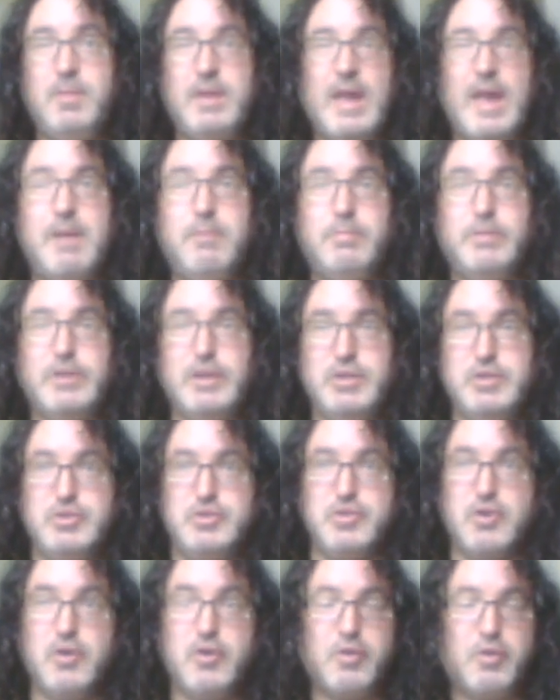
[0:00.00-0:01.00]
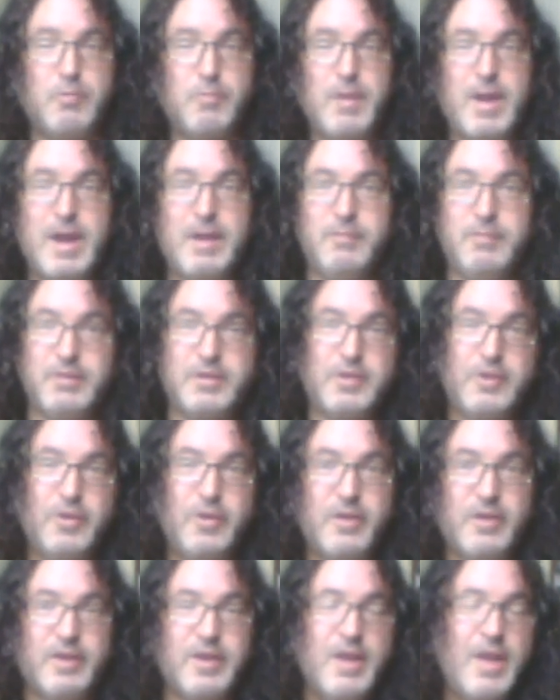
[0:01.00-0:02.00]
he wouldn't be able to joke
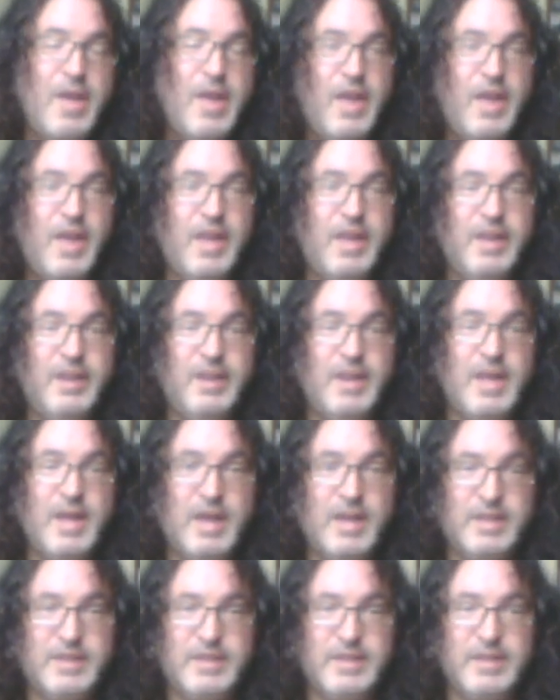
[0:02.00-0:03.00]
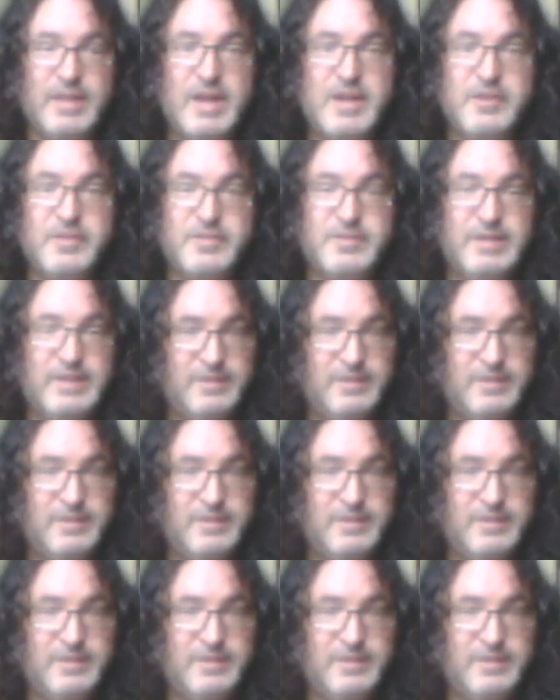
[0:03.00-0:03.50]
around with Kirk in uh,